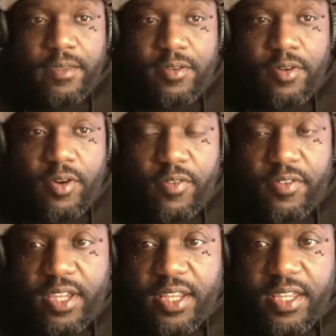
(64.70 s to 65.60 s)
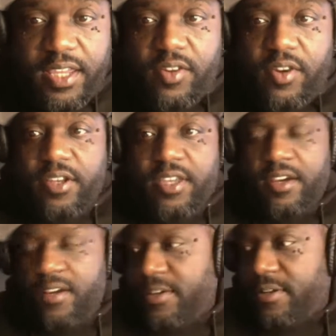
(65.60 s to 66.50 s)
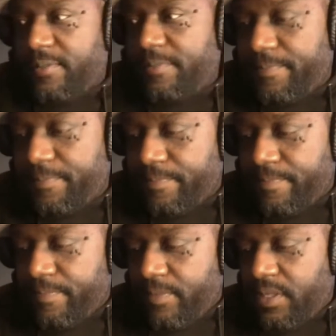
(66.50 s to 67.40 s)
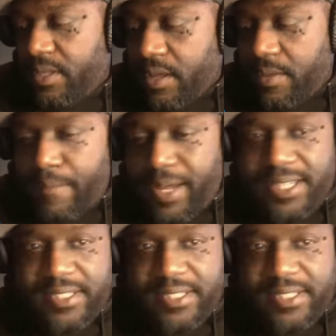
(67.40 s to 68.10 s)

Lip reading: Go over there to get all your unbiased